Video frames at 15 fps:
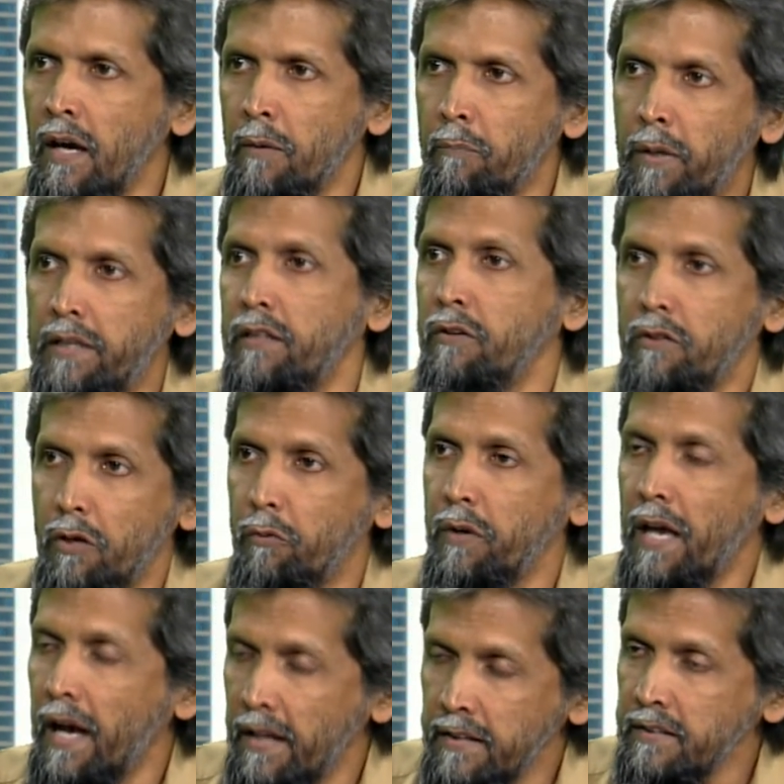But the
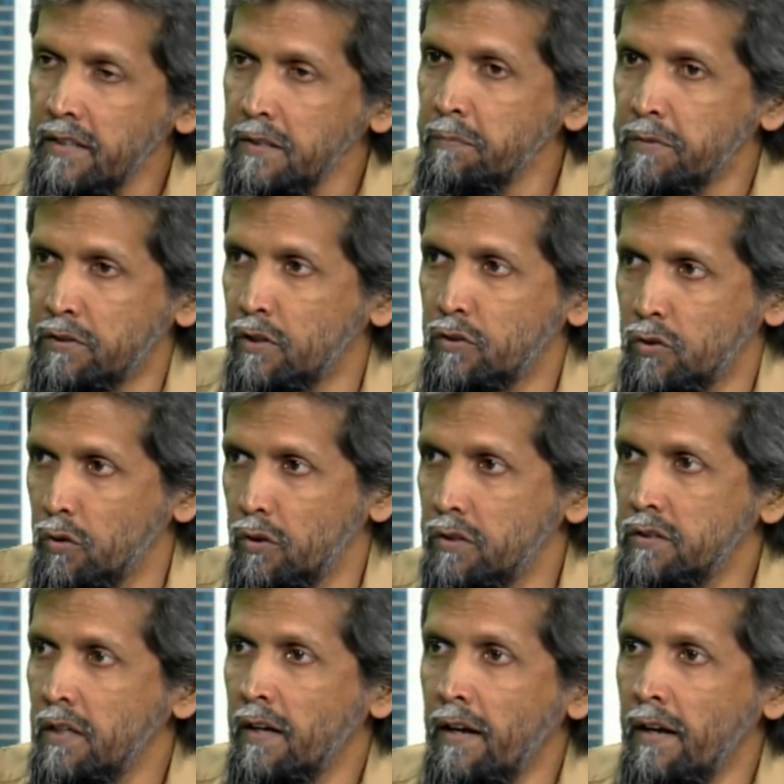reality is, Mr. George,